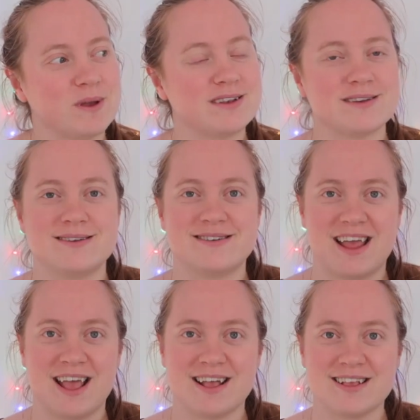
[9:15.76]
bit
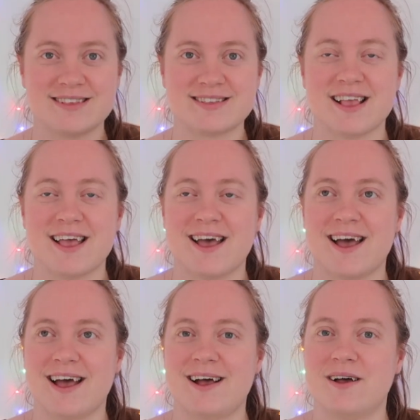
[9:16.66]
days
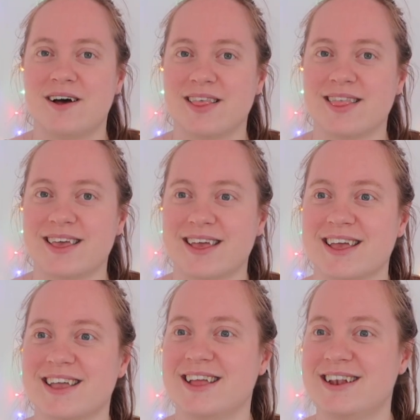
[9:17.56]
uh, of
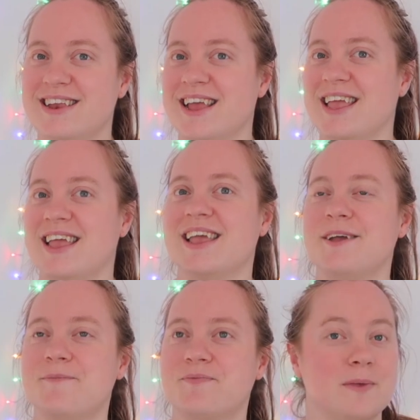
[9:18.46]
the
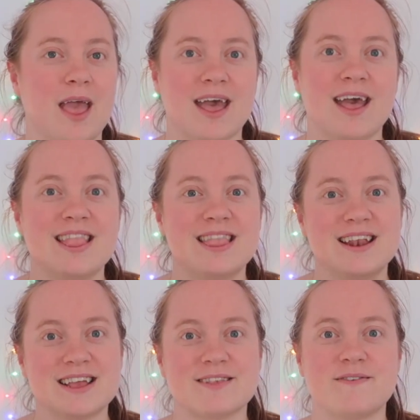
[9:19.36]
Contiki. Yeah, in the
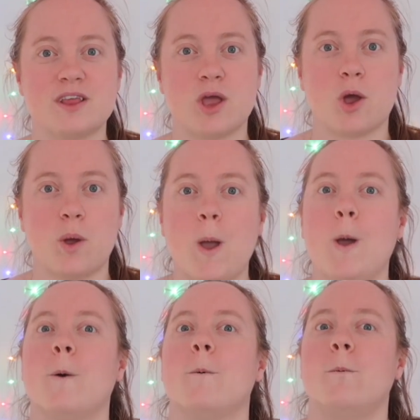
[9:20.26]
next video
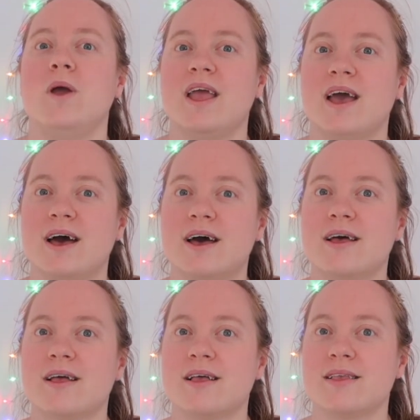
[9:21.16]
we
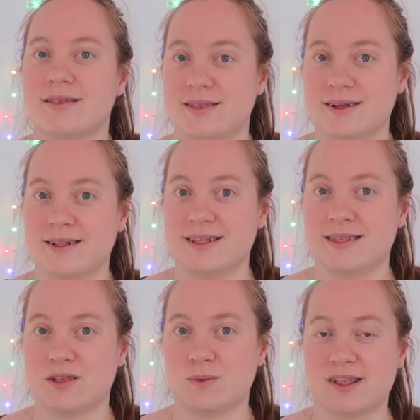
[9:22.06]
are still in
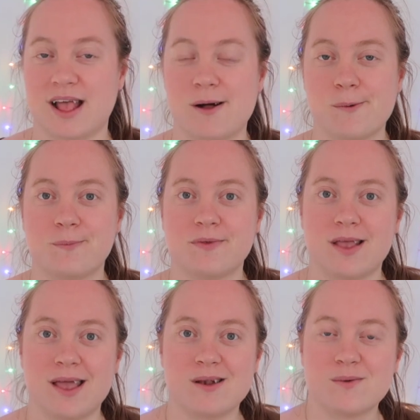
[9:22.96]
the Swiss Alps
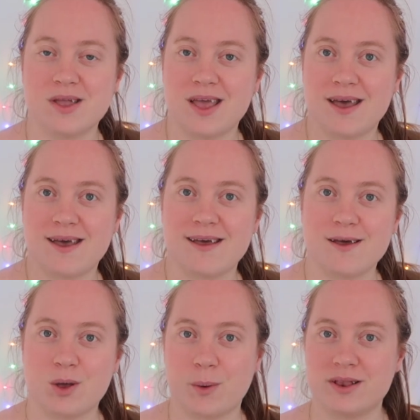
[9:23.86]
and we
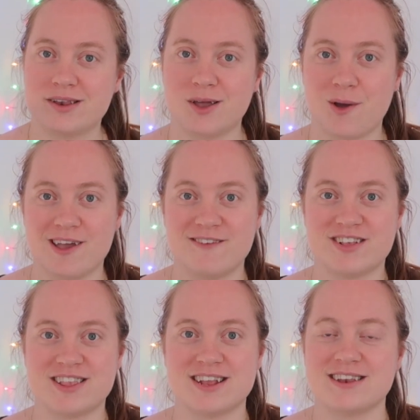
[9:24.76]
are going to go and
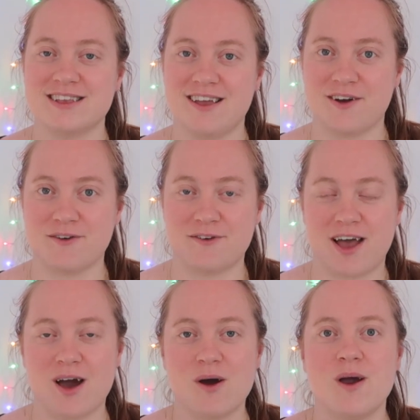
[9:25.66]
visit
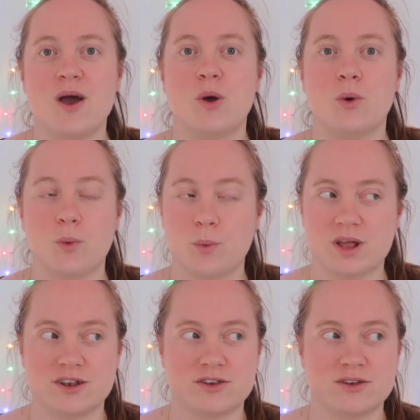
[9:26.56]
Jungfrau
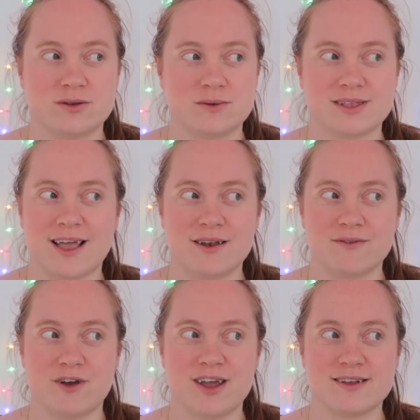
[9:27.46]
which was kind
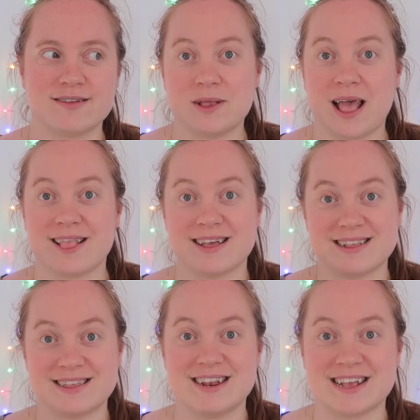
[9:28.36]
of great. So yeah,
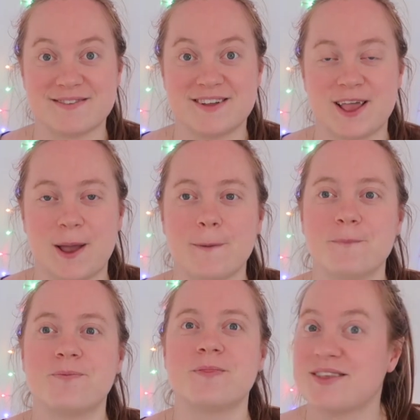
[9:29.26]
that's the next video.
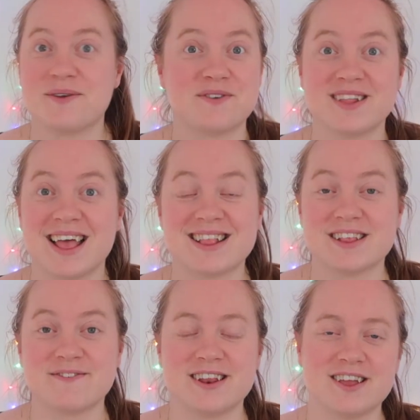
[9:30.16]
So if you like
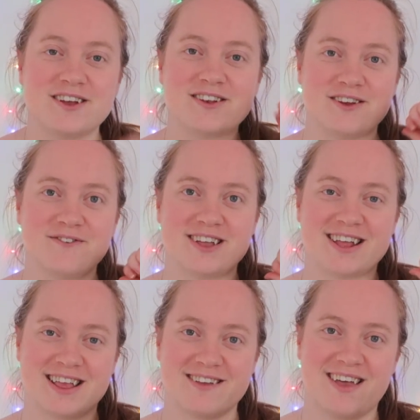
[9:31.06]
this video, don't
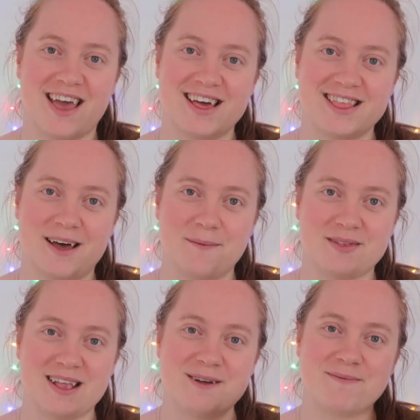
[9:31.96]
forget to give it a
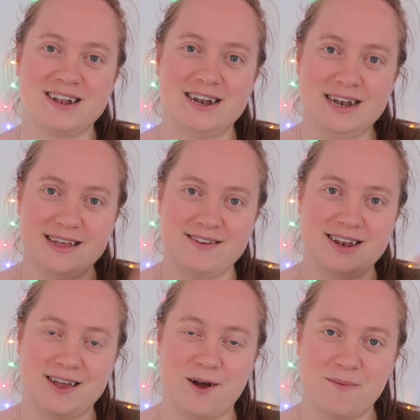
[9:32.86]
thumbs up, leave
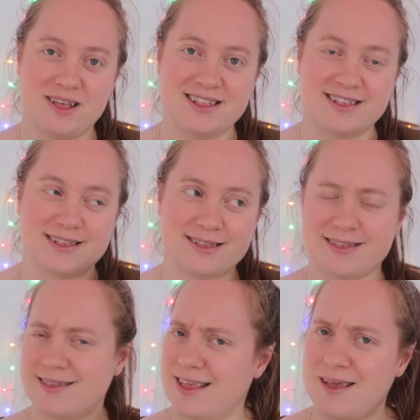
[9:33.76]
any comments
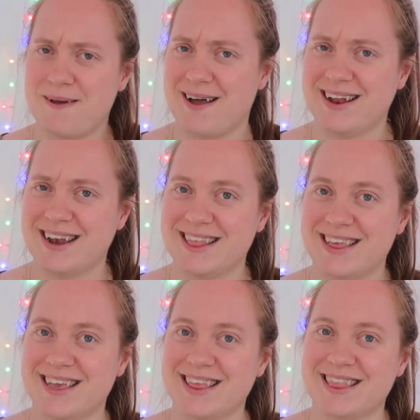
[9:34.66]
about
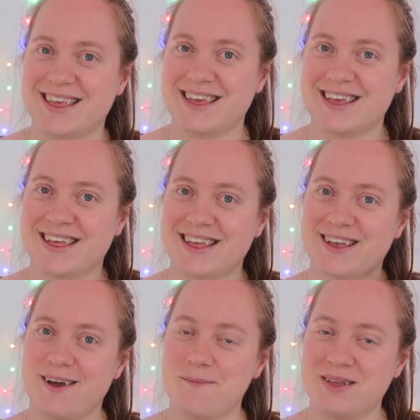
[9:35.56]
anything in
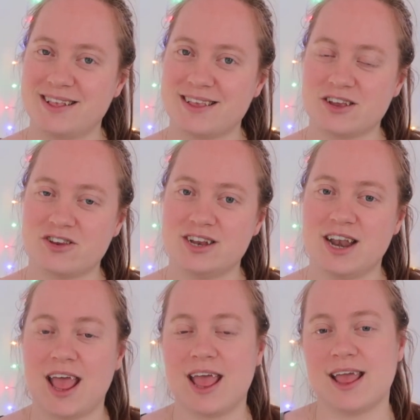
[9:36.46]
the comment
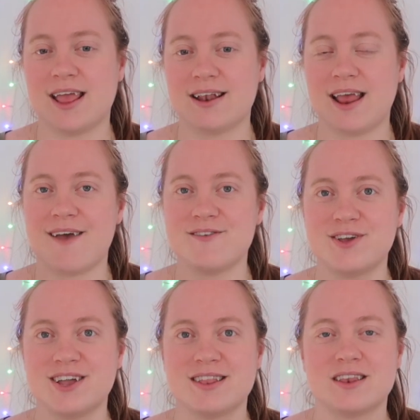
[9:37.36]
section and have a
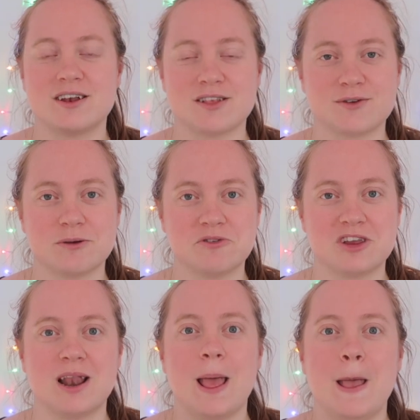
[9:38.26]
look in the
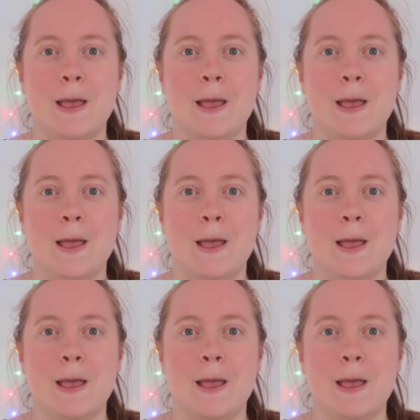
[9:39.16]
description